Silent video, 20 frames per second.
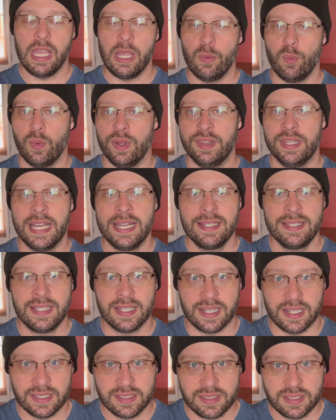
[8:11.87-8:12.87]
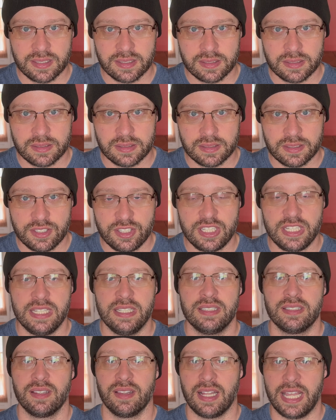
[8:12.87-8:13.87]
And when that does, she
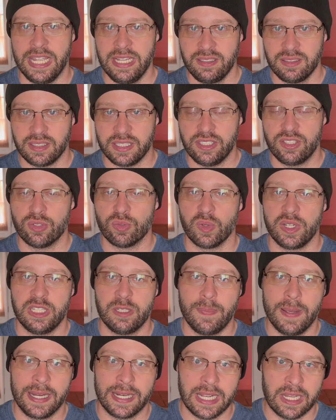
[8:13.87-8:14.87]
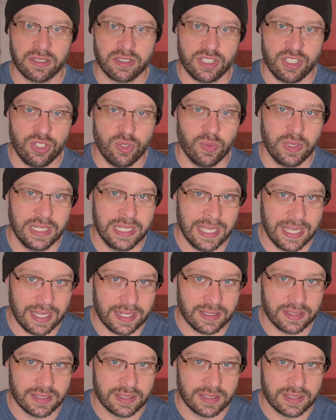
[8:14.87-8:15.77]
is likely to reach back out to you again.